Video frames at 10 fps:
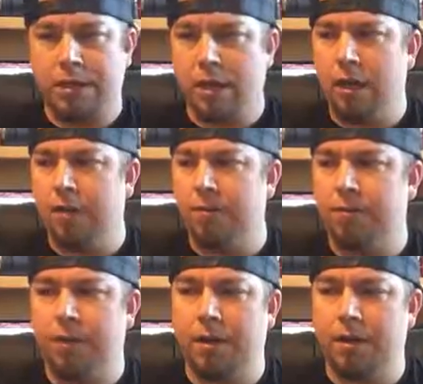kind
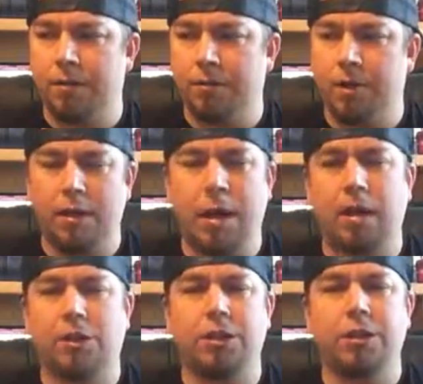of getting
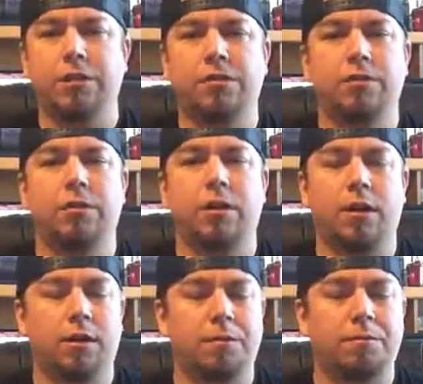allergies,
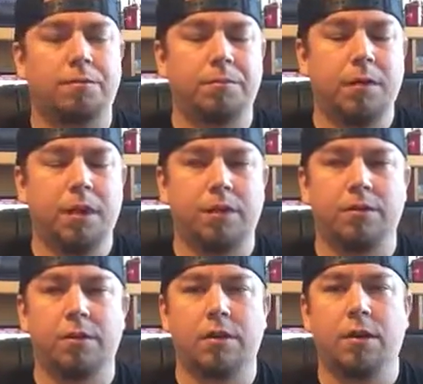kind
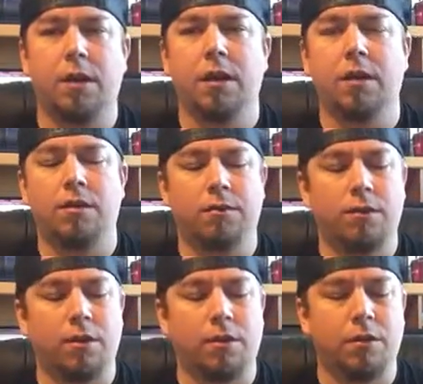of sick right now,
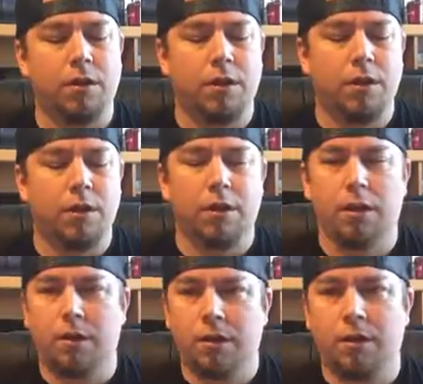so
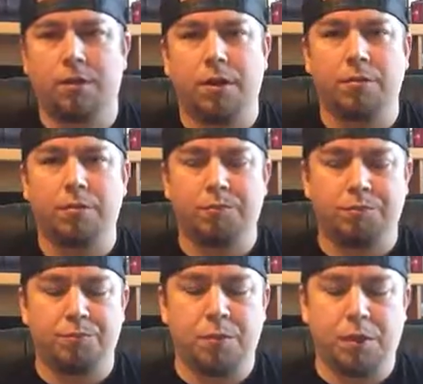you know,
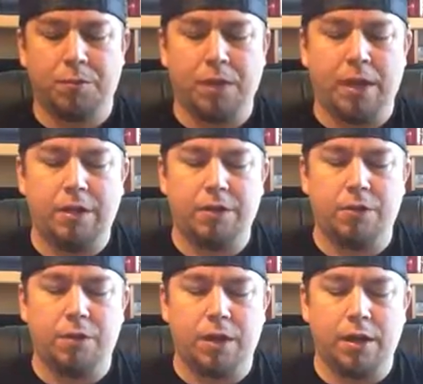I'm glad
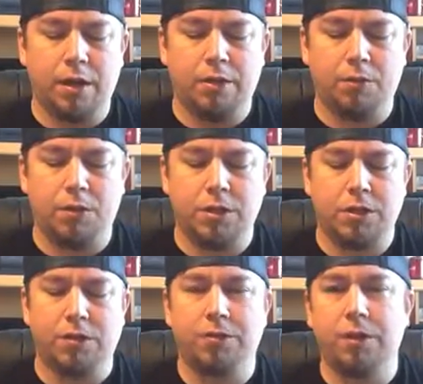you guys are
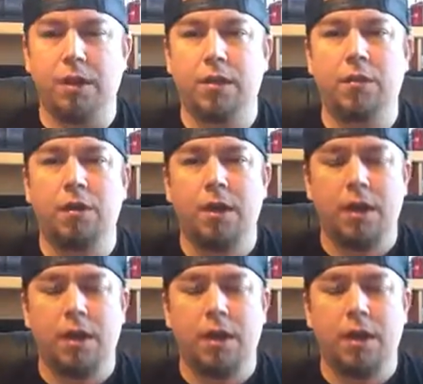watching this video.